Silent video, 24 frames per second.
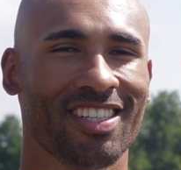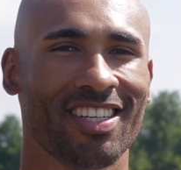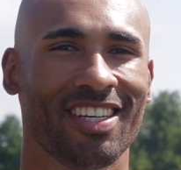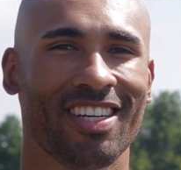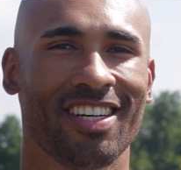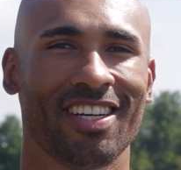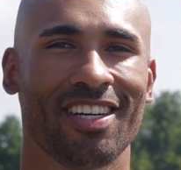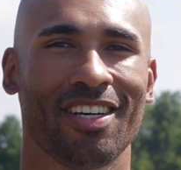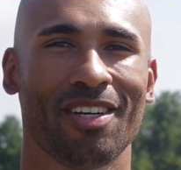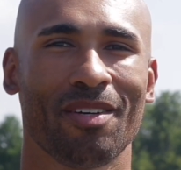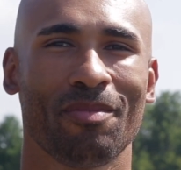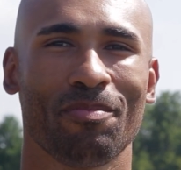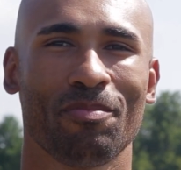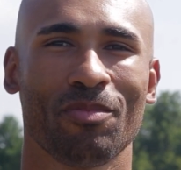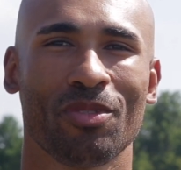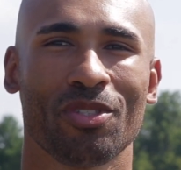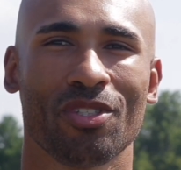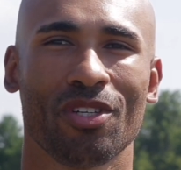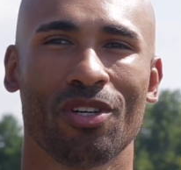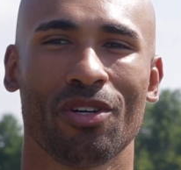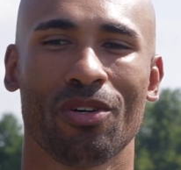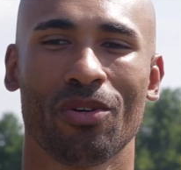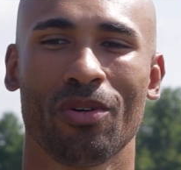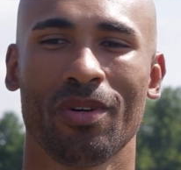Um,
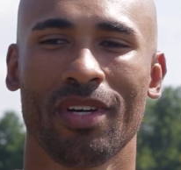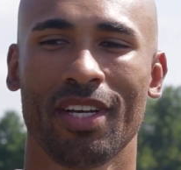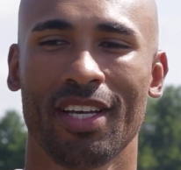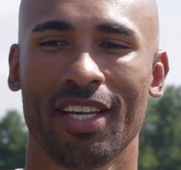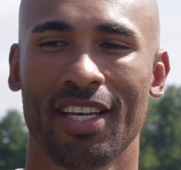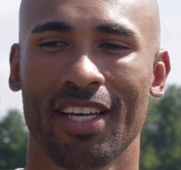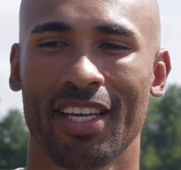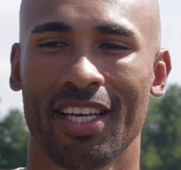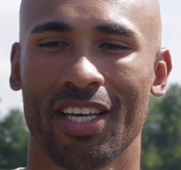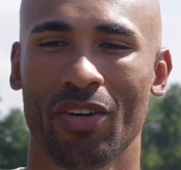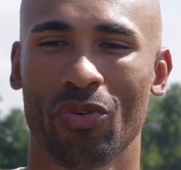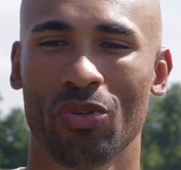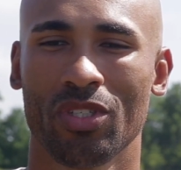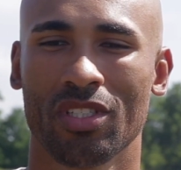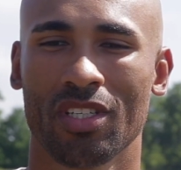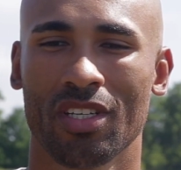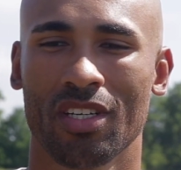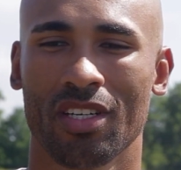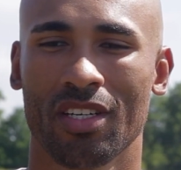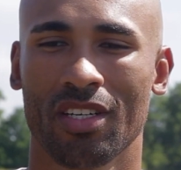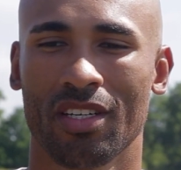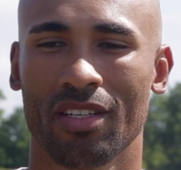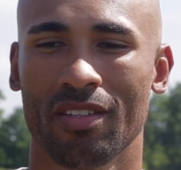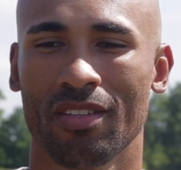so it was
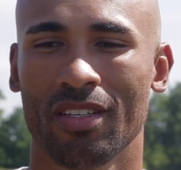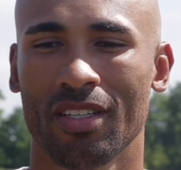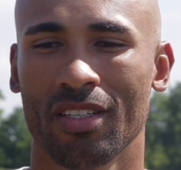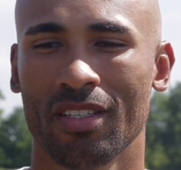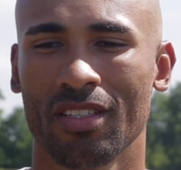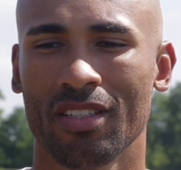a,